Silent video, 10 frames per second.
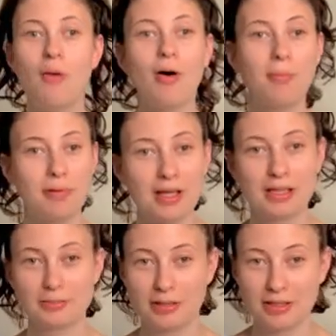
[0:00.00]
Well, being
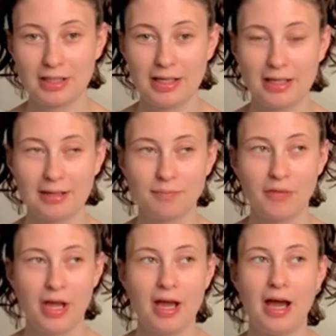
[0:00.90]
as pregnant I am,
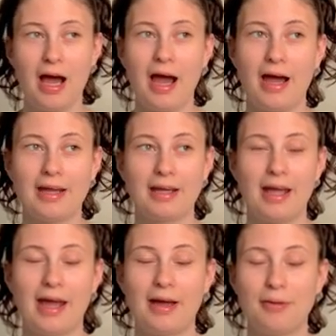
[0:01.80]
I
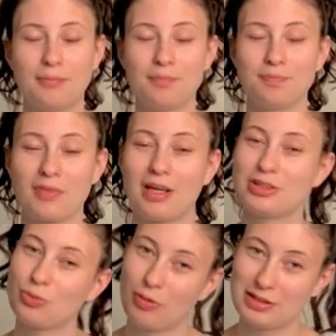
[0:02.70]
am
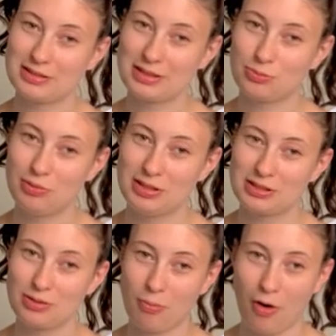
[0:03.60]
twenty-six weeks
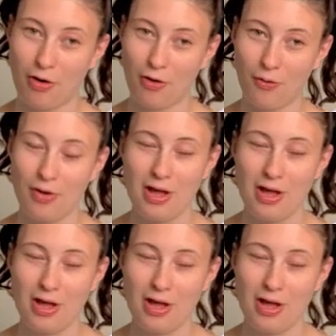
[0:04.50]
tomorrow,